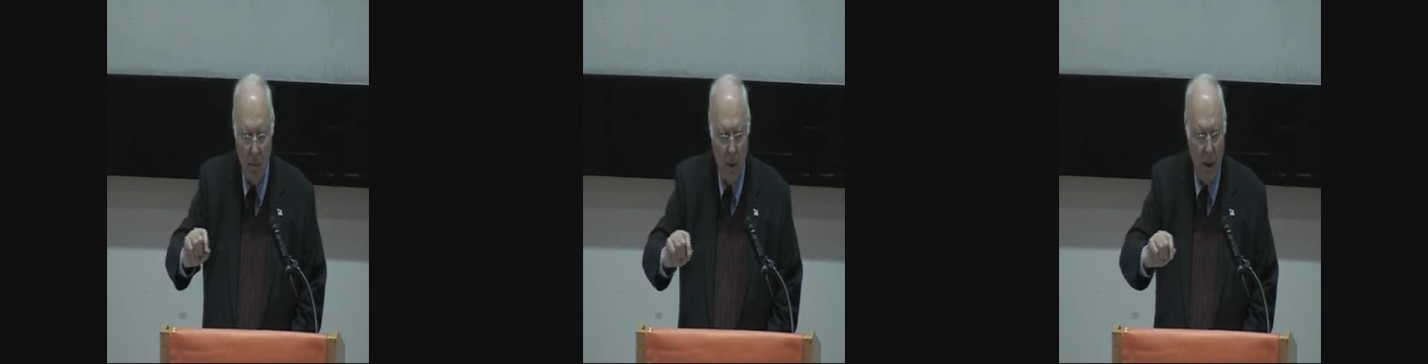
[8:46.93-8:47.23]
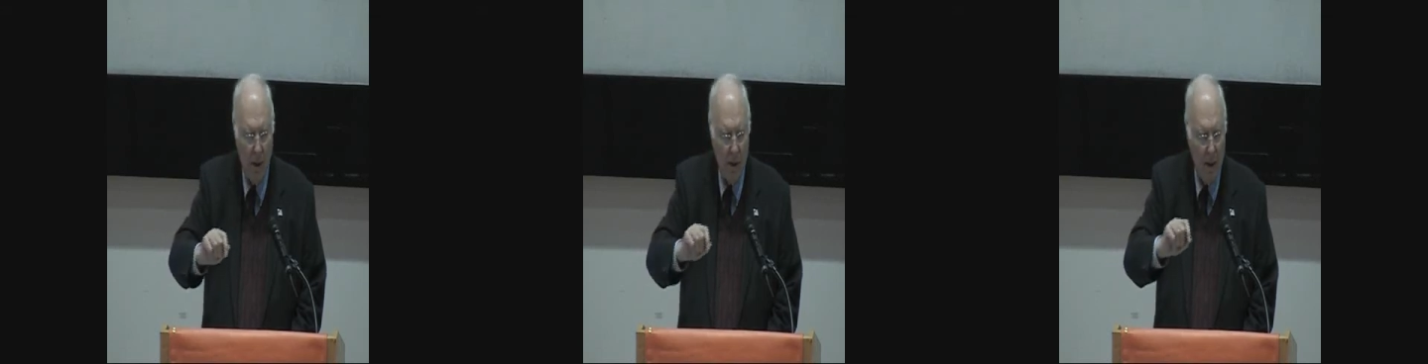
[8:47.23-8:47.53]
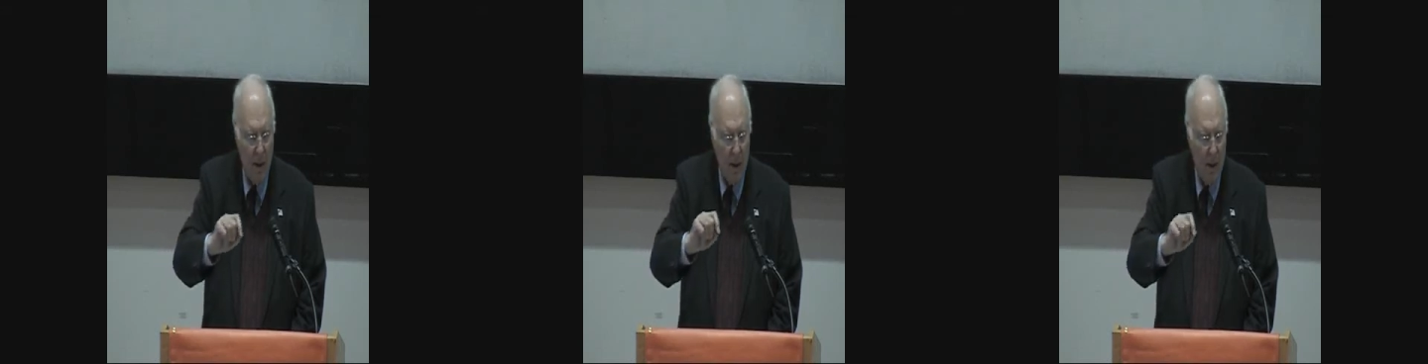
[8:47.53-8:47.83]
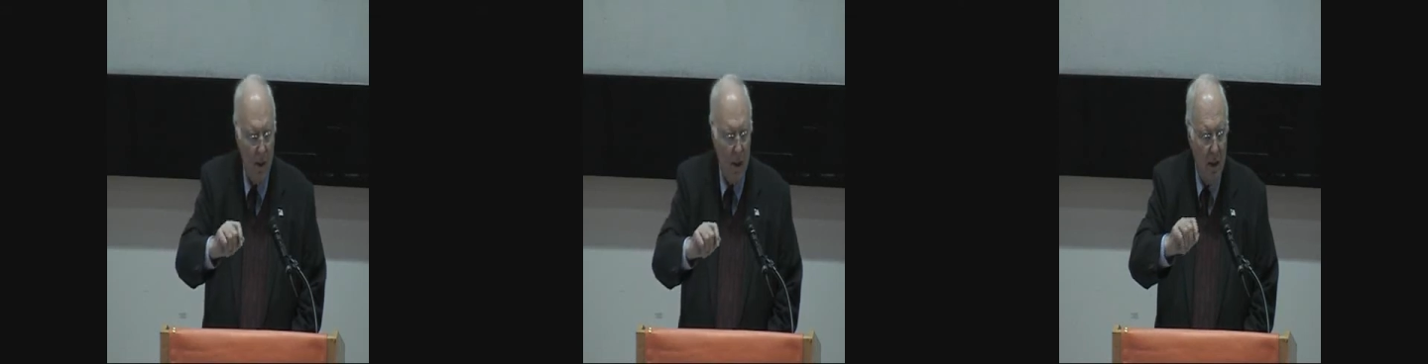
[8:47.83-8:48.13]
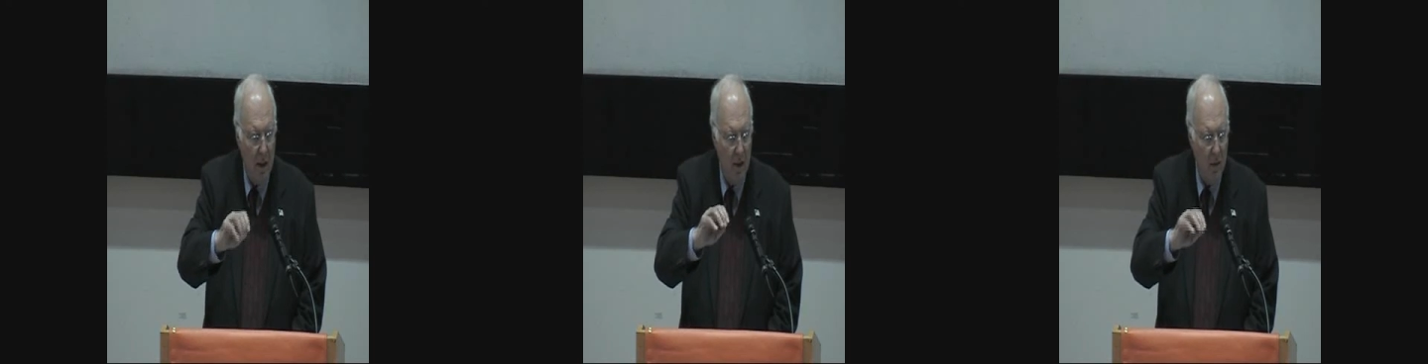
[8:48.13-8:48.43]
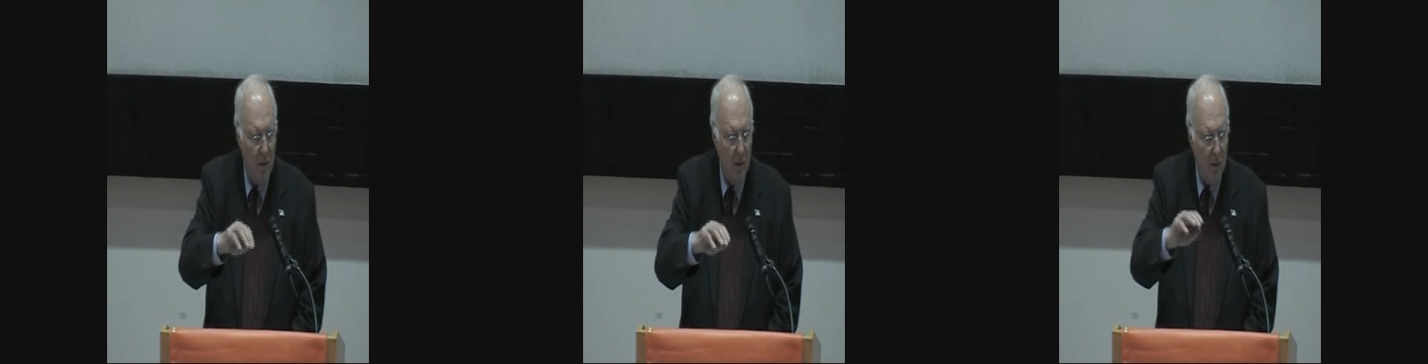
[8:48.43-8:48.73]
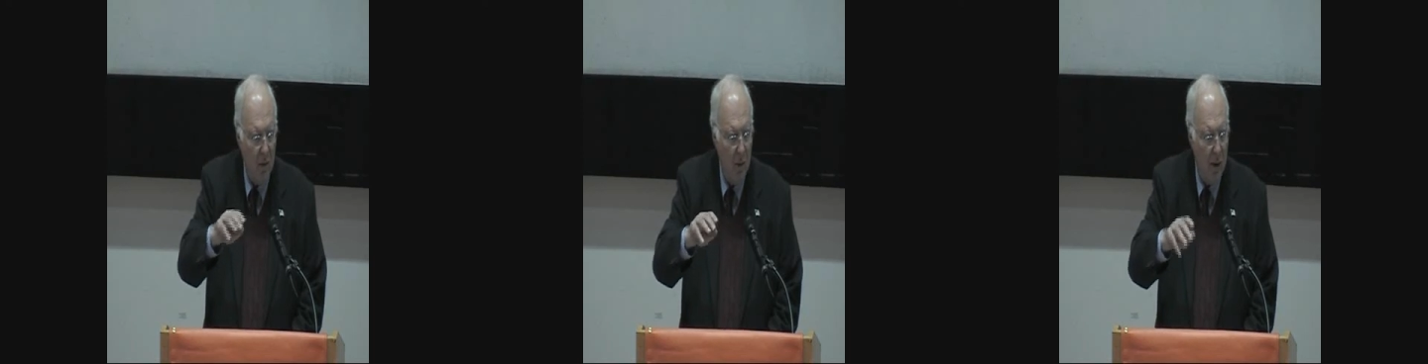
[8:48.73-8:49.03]
But he noted that it took
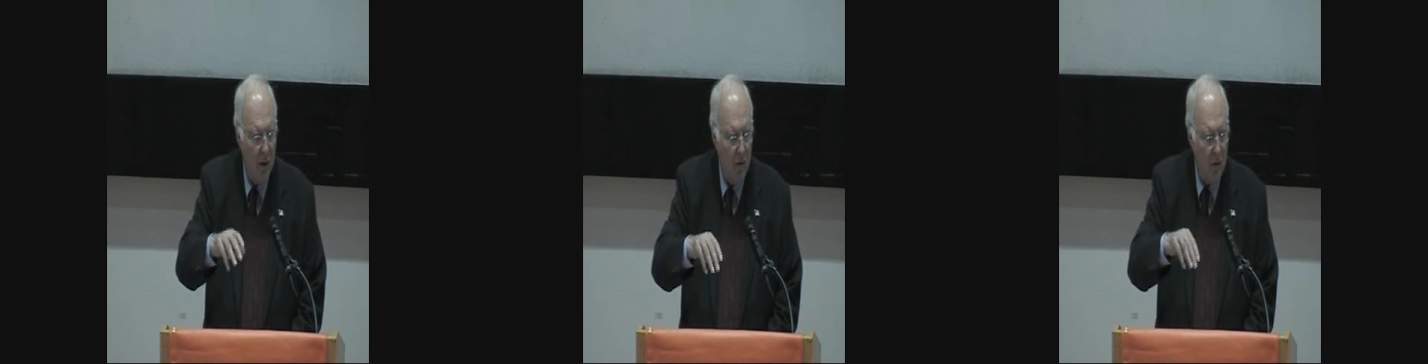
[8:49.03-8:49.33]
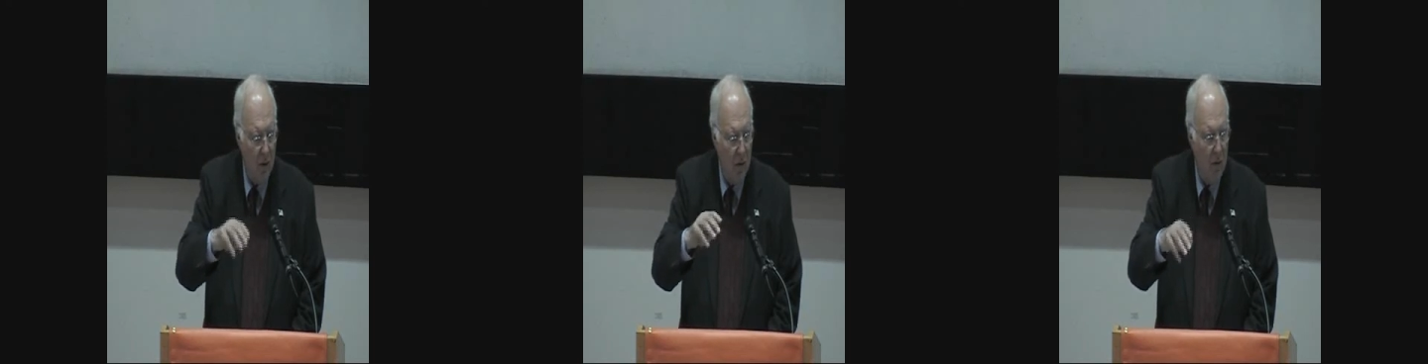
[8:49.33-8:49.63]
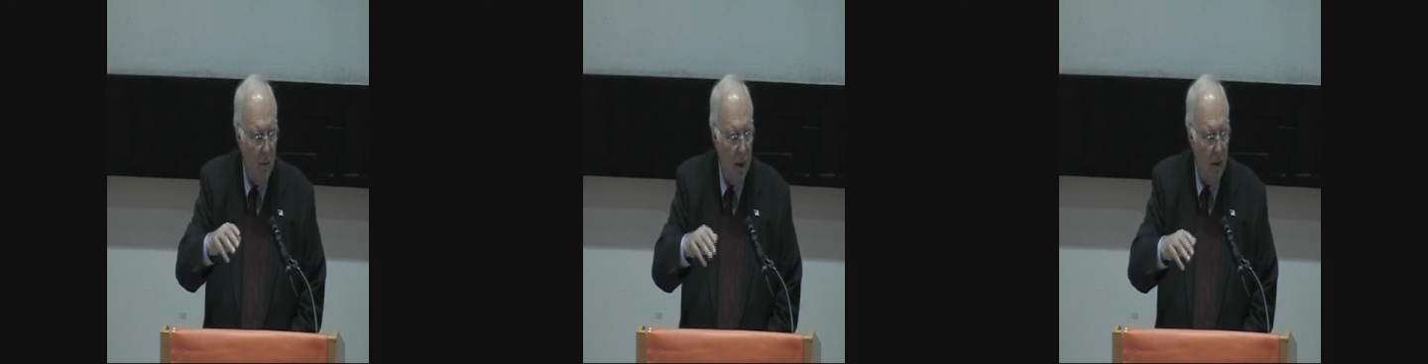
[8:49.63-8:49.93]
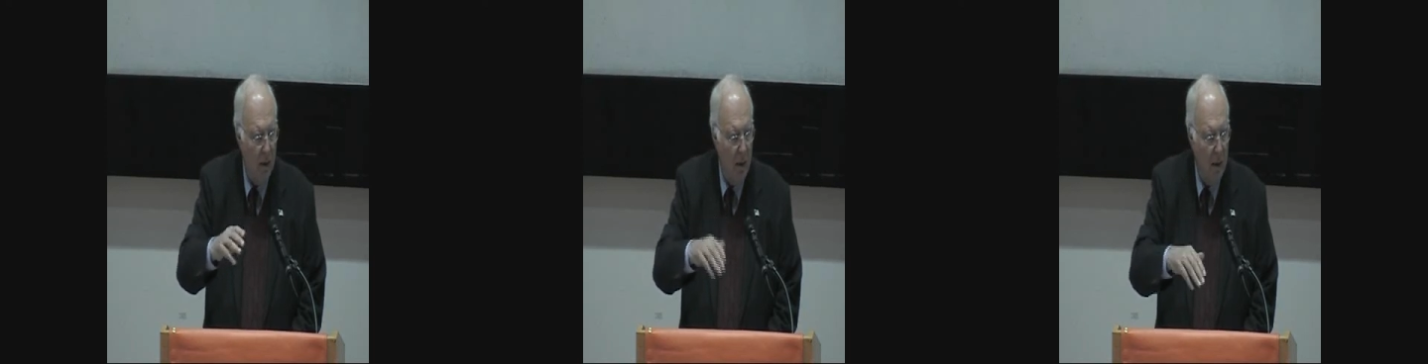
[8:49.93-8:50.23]
2 weeks for 2 men